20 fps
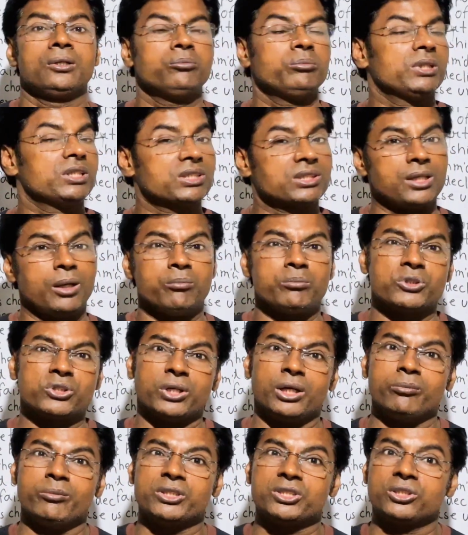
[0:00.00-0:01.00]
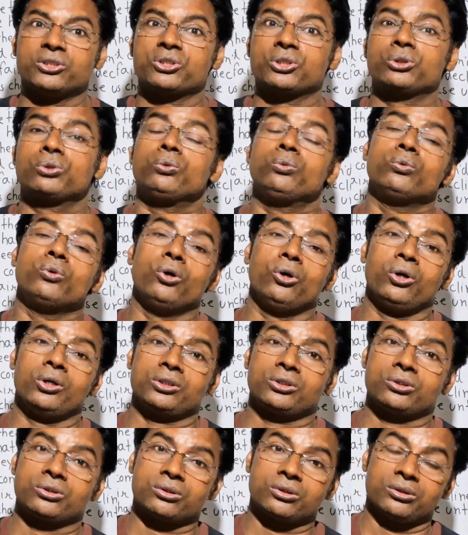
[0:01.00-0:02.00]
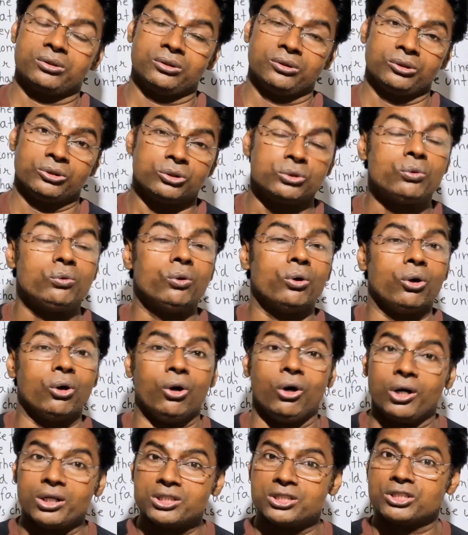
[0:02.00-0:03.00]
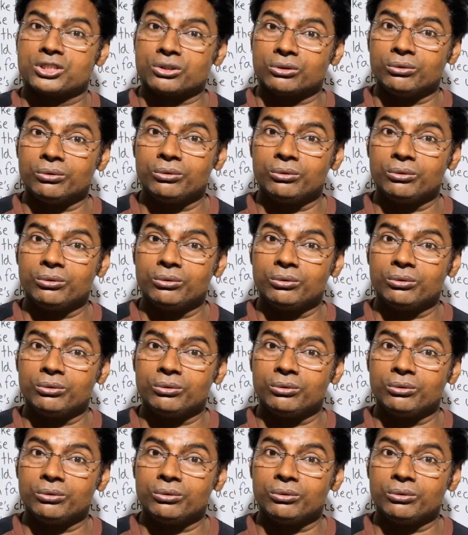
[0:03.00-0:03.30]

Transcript: But sometimes it is too hot too hot